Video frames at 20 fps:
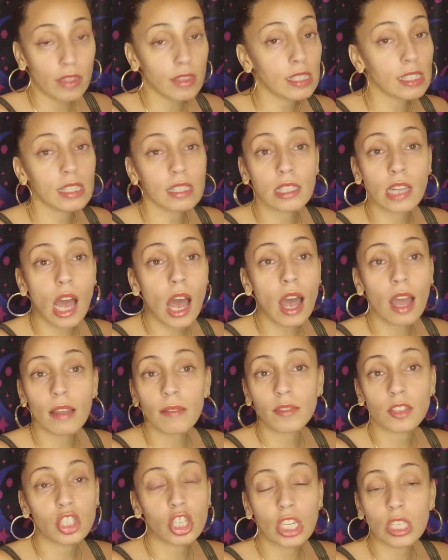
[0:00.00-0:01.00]
This is
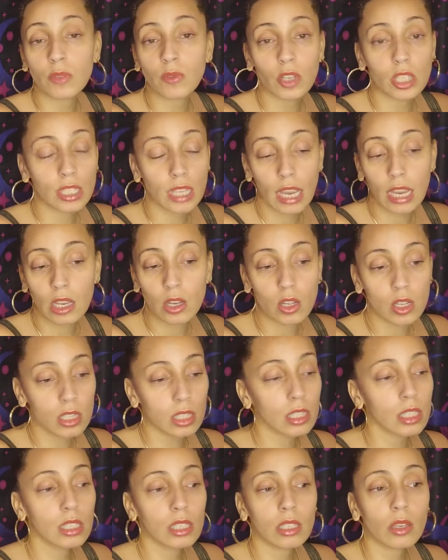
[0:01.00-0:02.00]
not just for
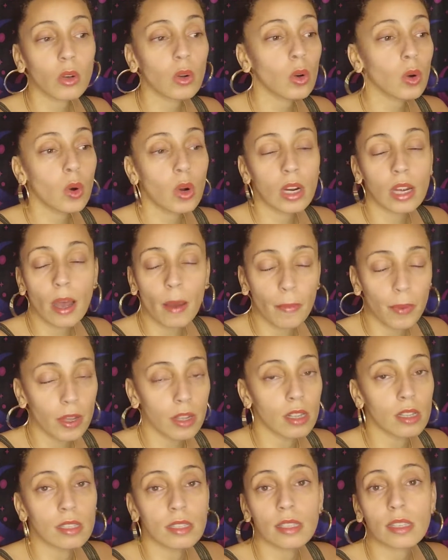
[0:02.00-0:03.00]
singles or
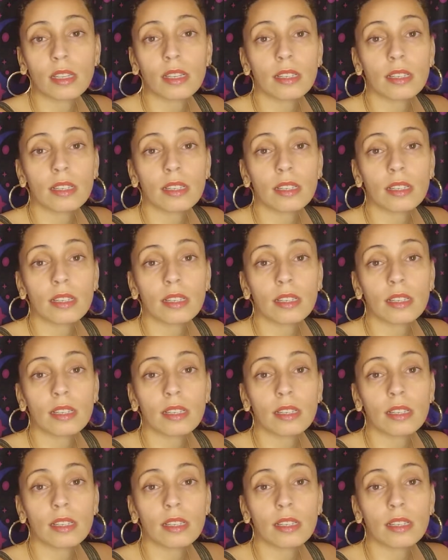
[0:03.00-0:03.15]
couples.